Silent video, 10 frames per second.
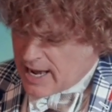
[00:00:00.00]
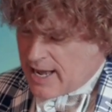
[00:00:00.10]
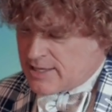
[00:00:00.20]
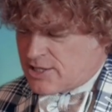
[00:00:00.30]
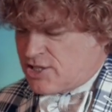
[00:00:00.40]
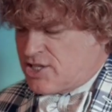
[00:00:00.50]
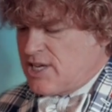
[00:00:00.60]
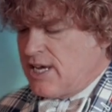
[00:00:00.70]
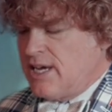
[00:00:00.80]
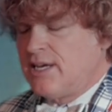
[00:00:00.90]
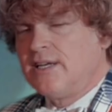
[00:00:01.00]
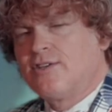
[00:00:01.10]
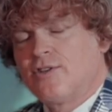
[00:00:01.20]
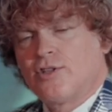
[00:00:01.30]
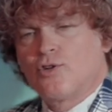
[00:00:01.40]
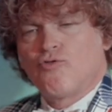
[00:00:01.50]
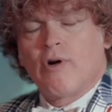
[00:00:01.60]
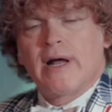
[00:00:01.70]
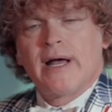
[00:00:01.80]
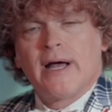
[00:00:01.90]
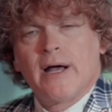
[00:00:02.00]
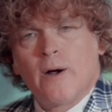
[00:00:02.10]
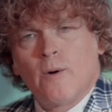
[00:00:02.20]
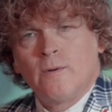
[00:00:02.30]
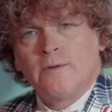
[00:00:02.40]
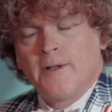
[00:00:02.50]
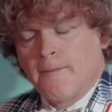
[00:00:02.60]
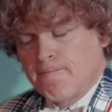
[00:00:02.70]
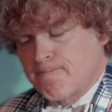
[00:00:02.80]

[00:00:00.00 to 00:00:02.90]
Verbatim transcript: cast seed into the ground